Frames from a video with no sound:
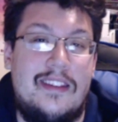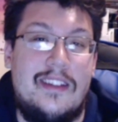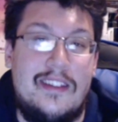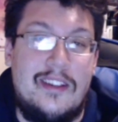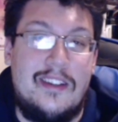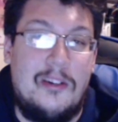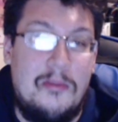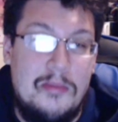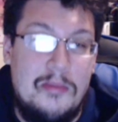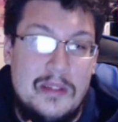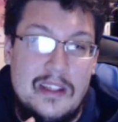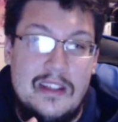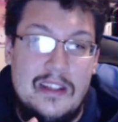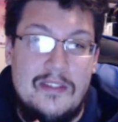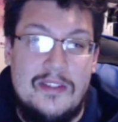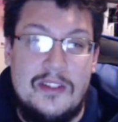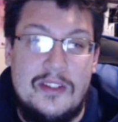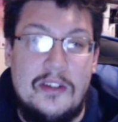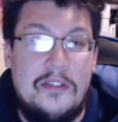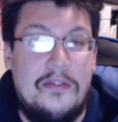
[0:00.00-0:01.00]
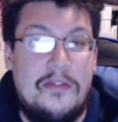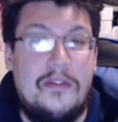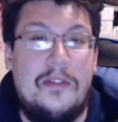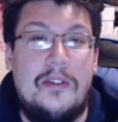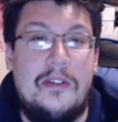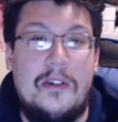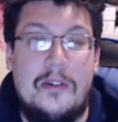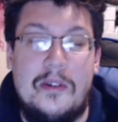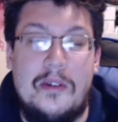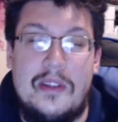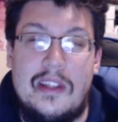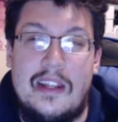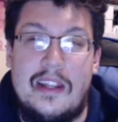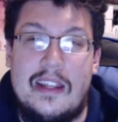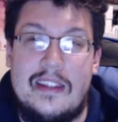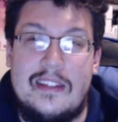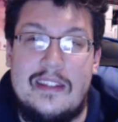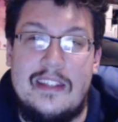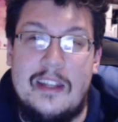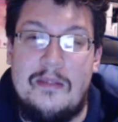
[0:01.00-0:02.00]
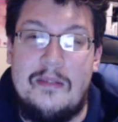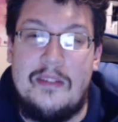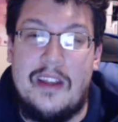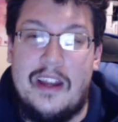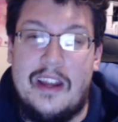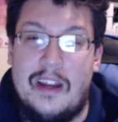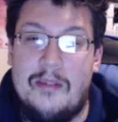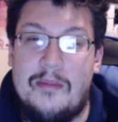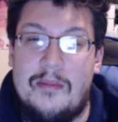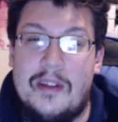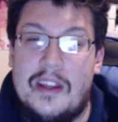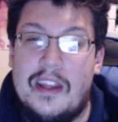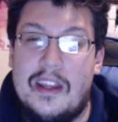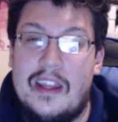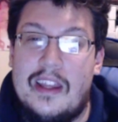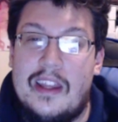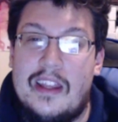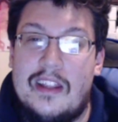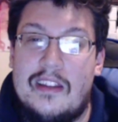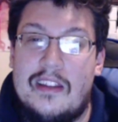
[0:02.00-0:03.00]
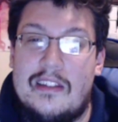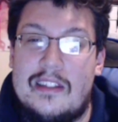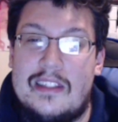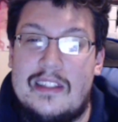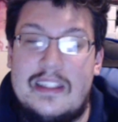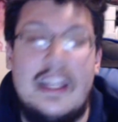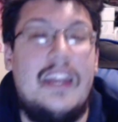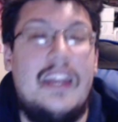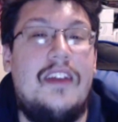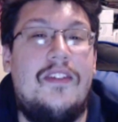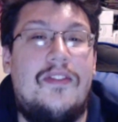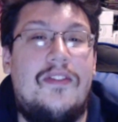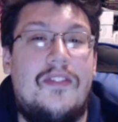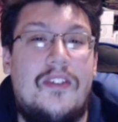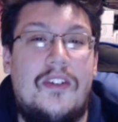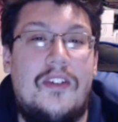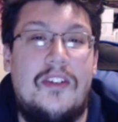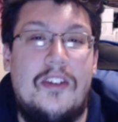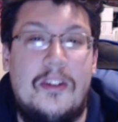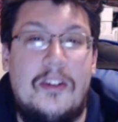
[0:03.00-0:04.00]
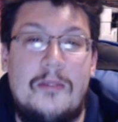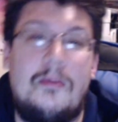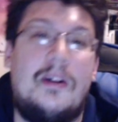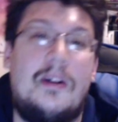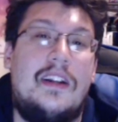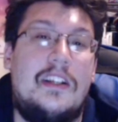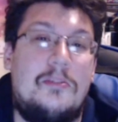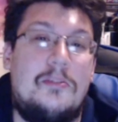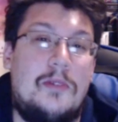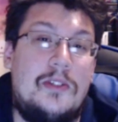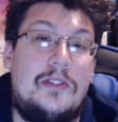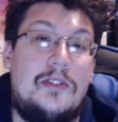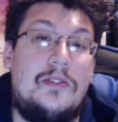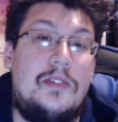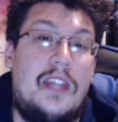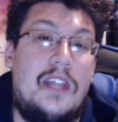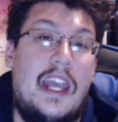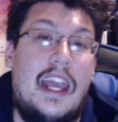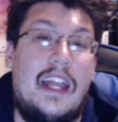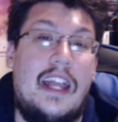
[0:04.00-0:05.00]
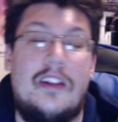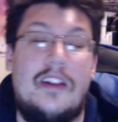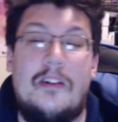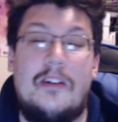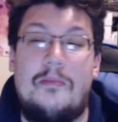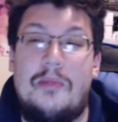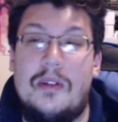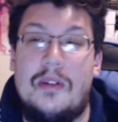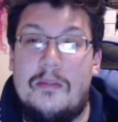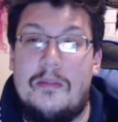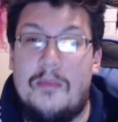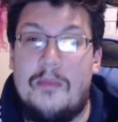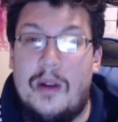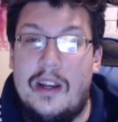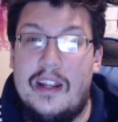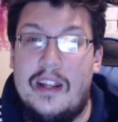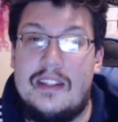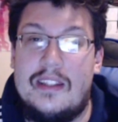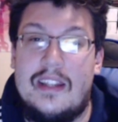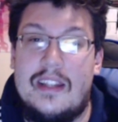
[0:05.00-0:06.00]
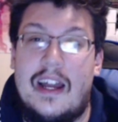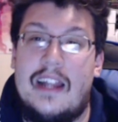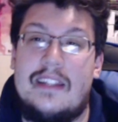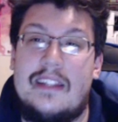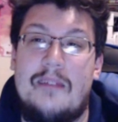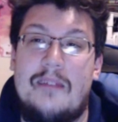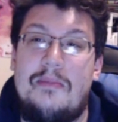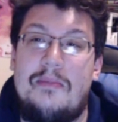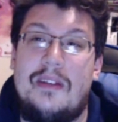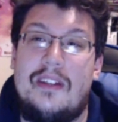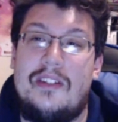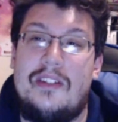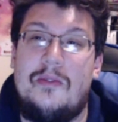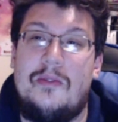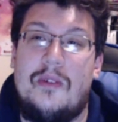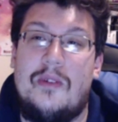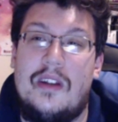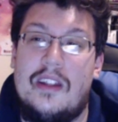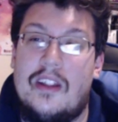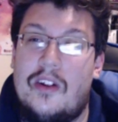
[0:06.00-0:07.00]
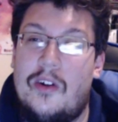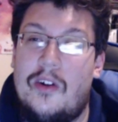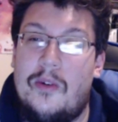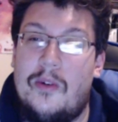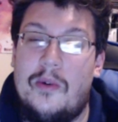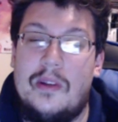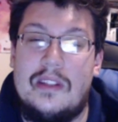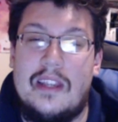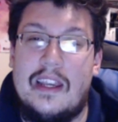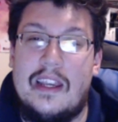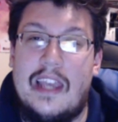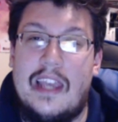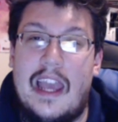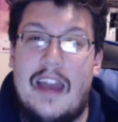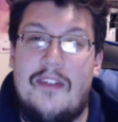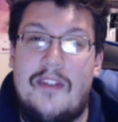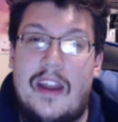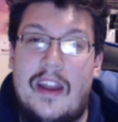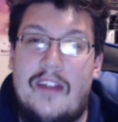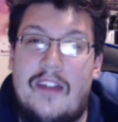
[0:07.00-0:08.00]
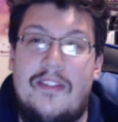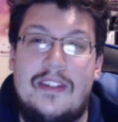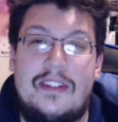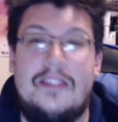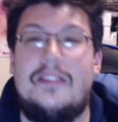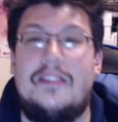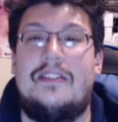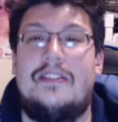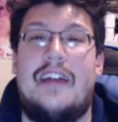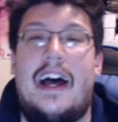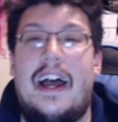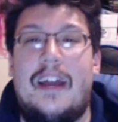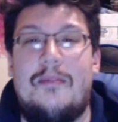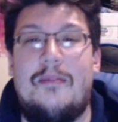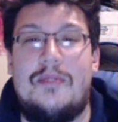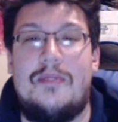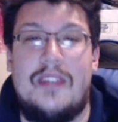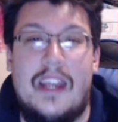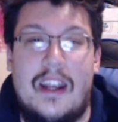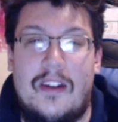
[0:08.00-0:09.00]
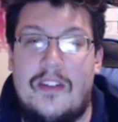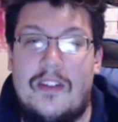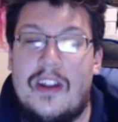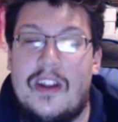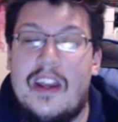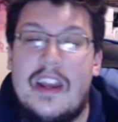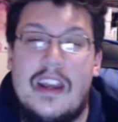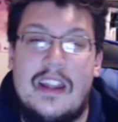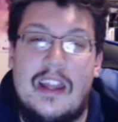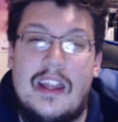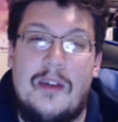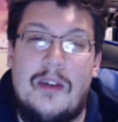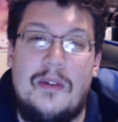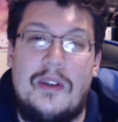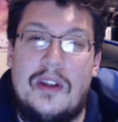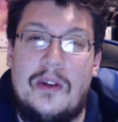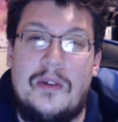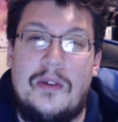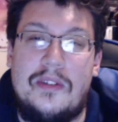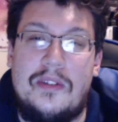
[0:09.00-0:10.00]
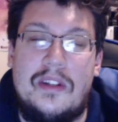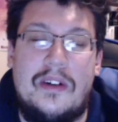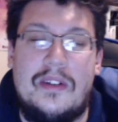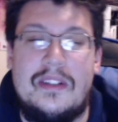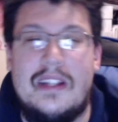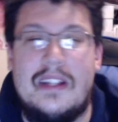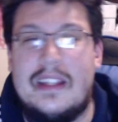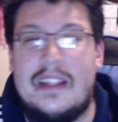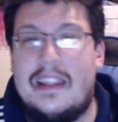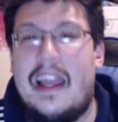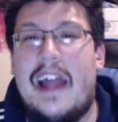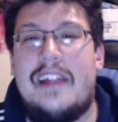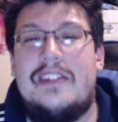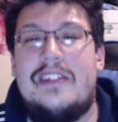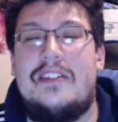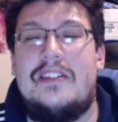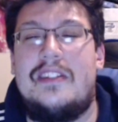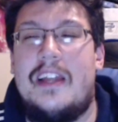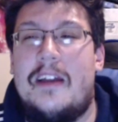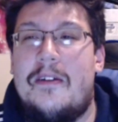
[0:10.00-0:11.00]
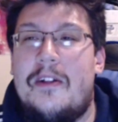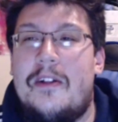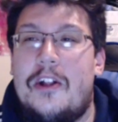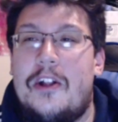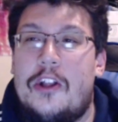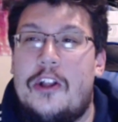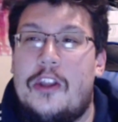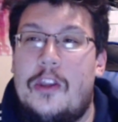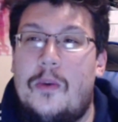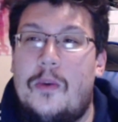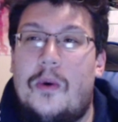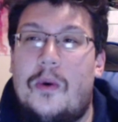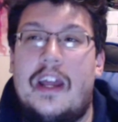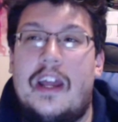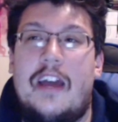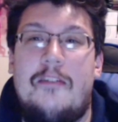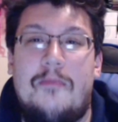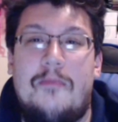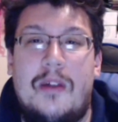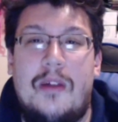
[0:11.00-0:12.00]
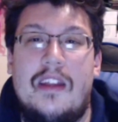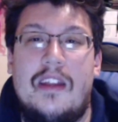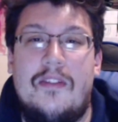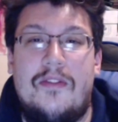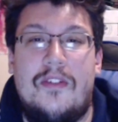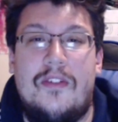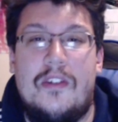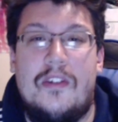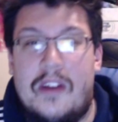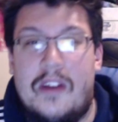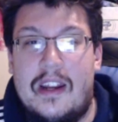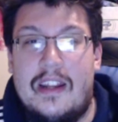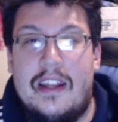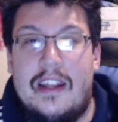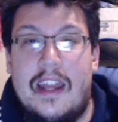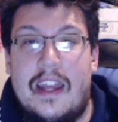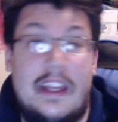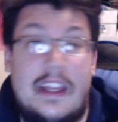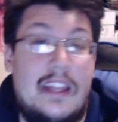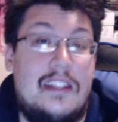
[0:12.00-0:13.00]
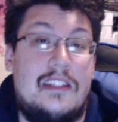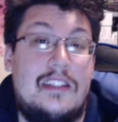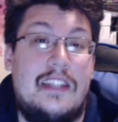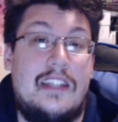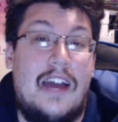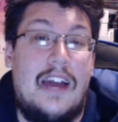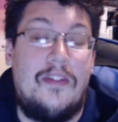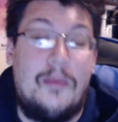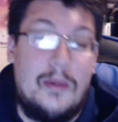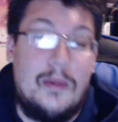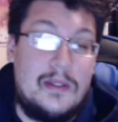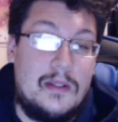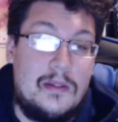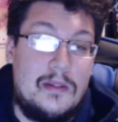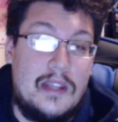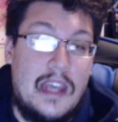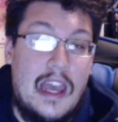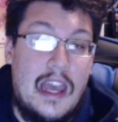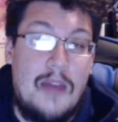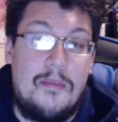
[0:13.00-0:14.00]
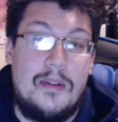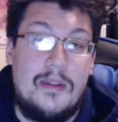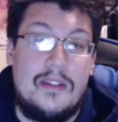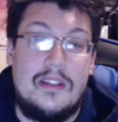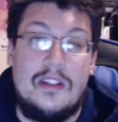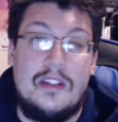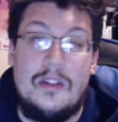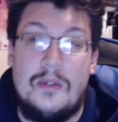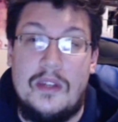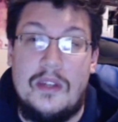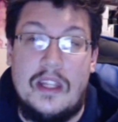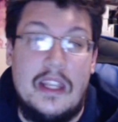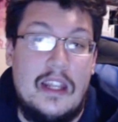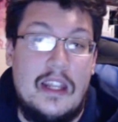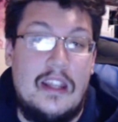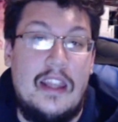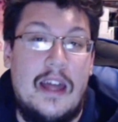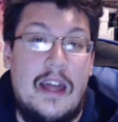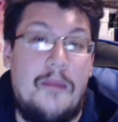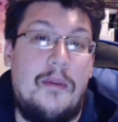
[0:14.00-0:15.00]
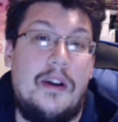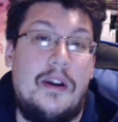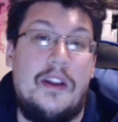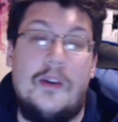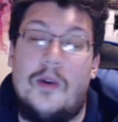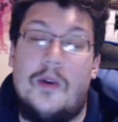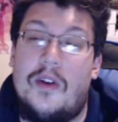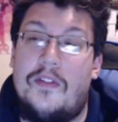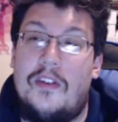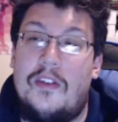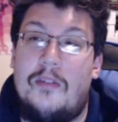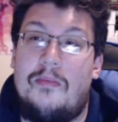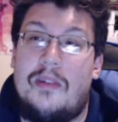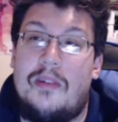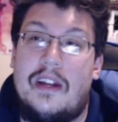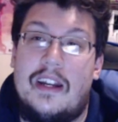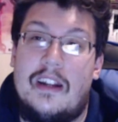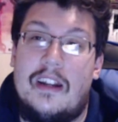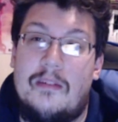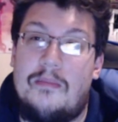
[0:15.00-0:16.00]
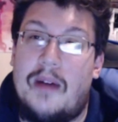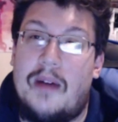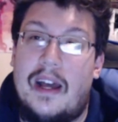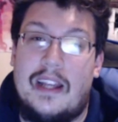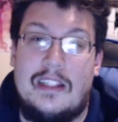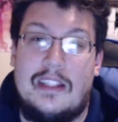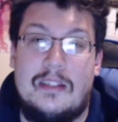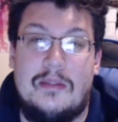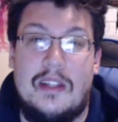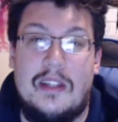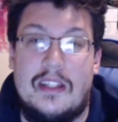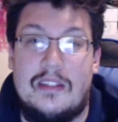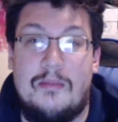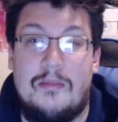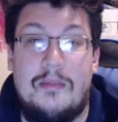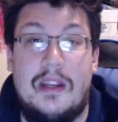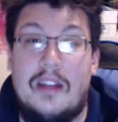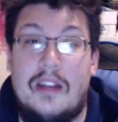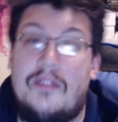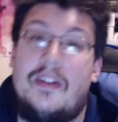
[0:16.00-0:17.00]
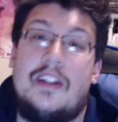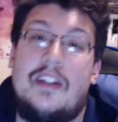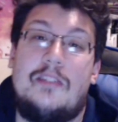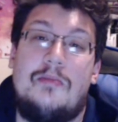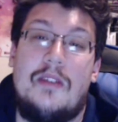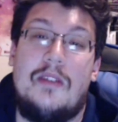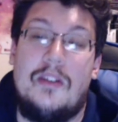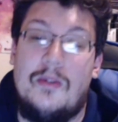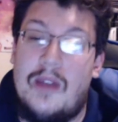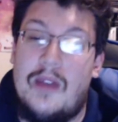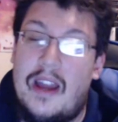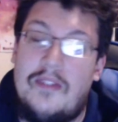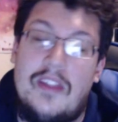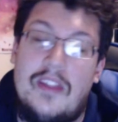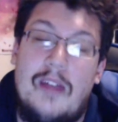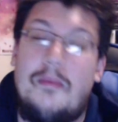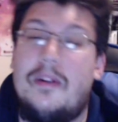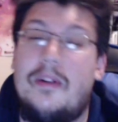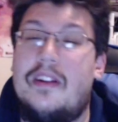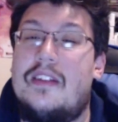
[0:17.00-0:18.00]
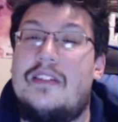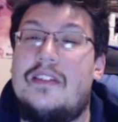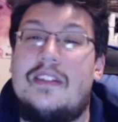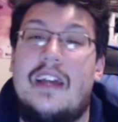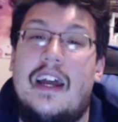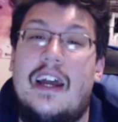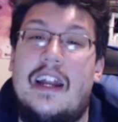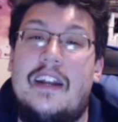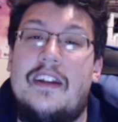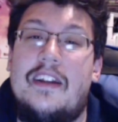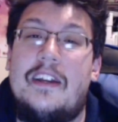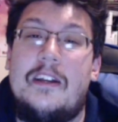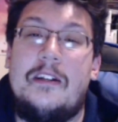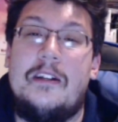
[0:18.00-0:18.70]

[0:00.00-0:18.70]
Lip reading: Don't be so frugal with it at the same time. Save your money as much as you can. You know, put money aside. It's not because you want to always like have every single dime saved that when you get old. No, it's not that. It's just that you want to have money for a rainy day in case, God forbid, something happens and you need that money, or if you plan on buying something that's a big investment, you have that money on the side.